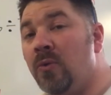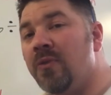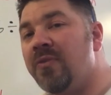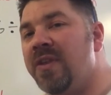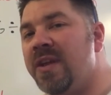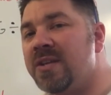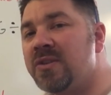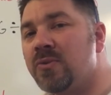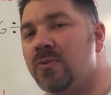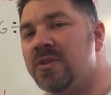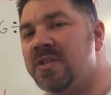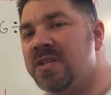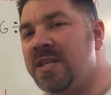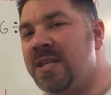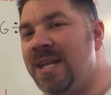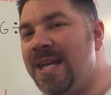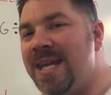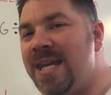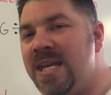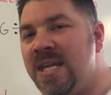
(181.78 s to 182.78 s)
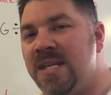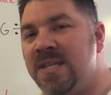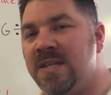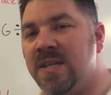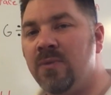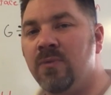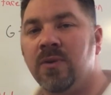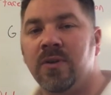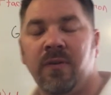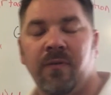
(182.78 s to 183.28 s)
Well, this was an
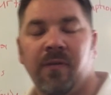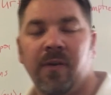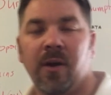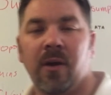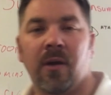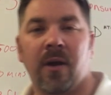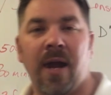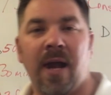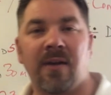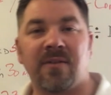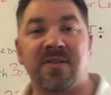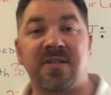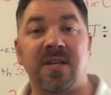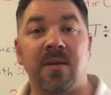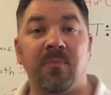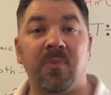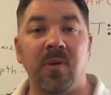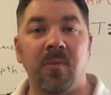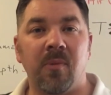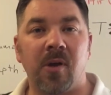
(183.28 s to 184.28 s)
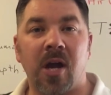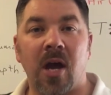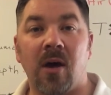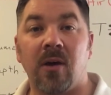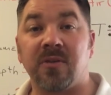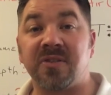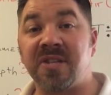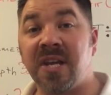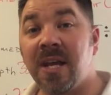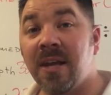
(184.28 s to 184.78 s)
easy one to figure out simply
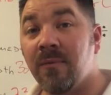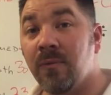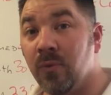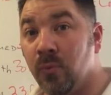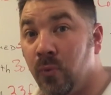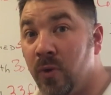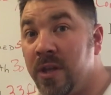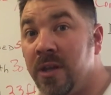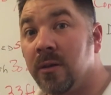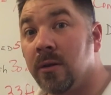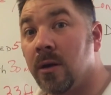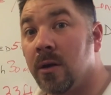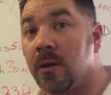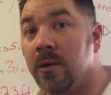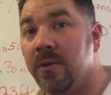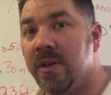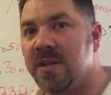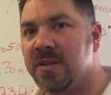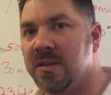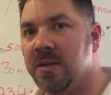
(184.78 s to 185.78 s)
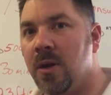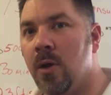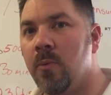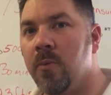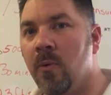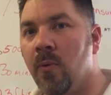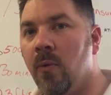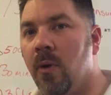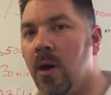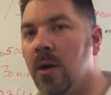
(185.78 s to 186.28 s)
because we learned this in
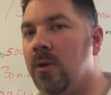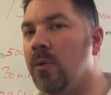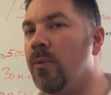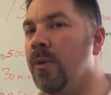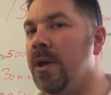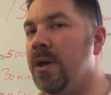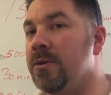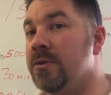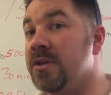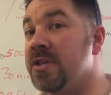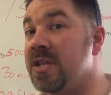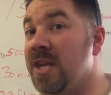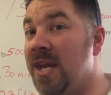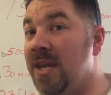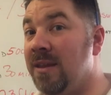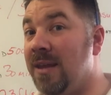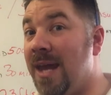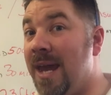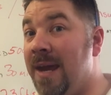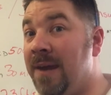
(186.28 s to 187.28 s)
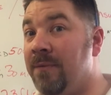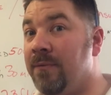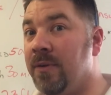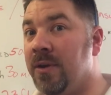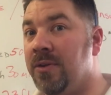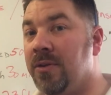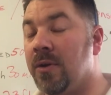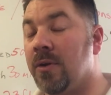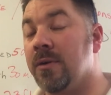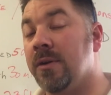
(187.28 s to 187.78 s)
open water. We understand that
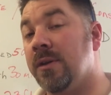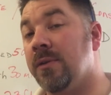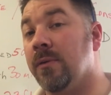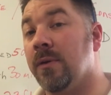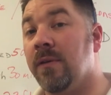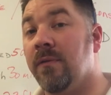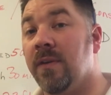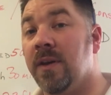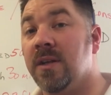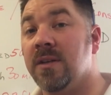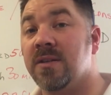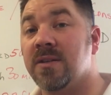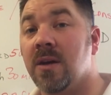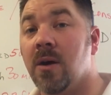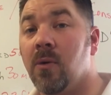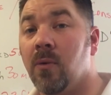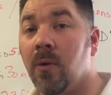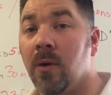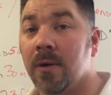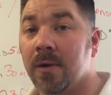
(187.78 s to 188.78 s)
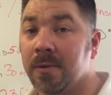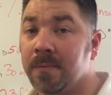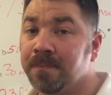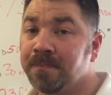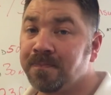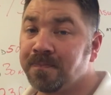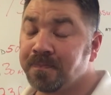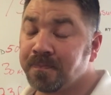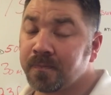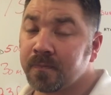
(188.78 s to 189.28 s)
every 33 feet of salt water,
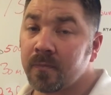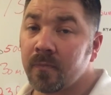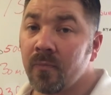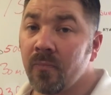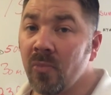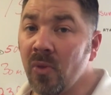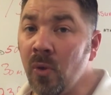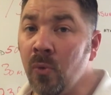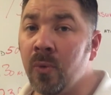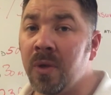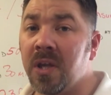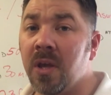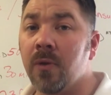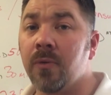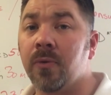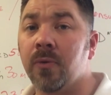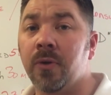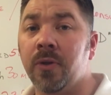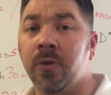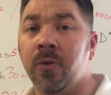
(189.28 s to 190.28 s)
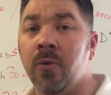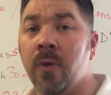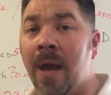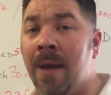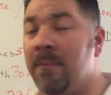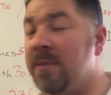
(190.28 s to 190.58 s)
we go through a new